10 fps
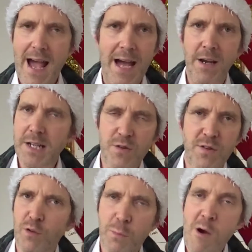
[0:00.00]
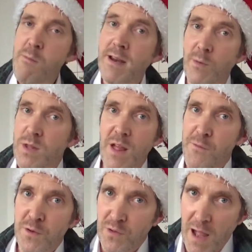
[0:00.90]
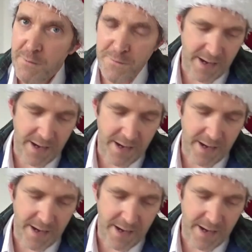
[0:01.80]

and I just experimented with different stuff,